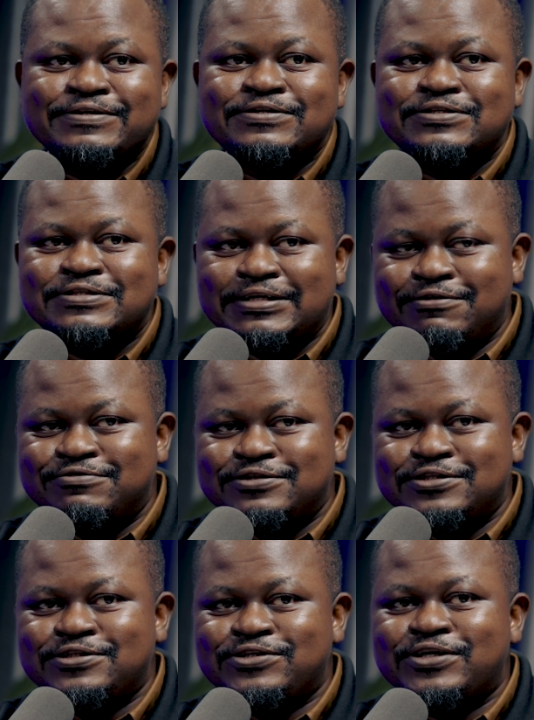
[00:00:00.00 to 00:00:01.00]

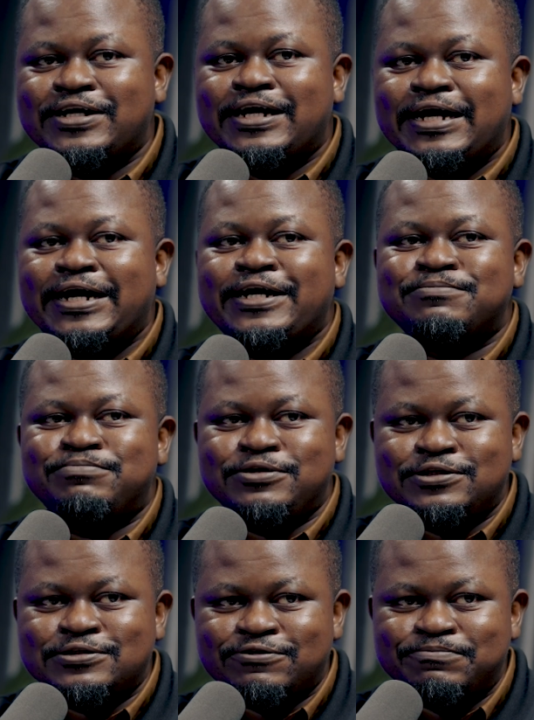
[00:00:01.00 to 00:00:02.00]
safety, and
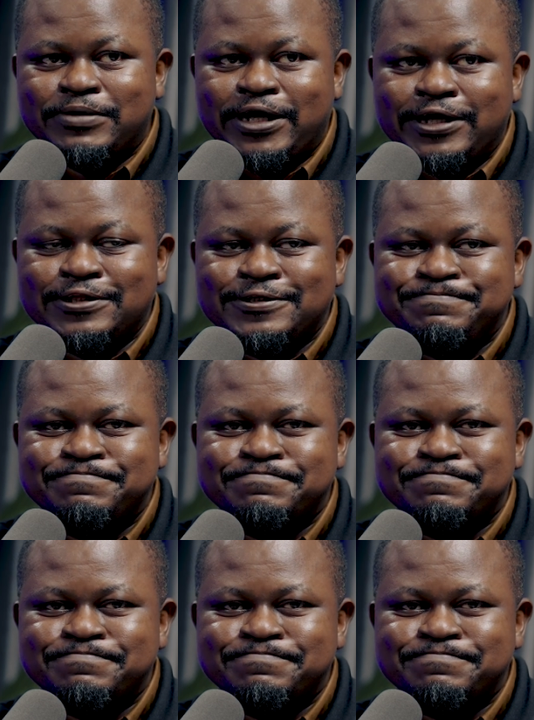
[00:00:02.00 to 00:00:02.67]
peace of mind.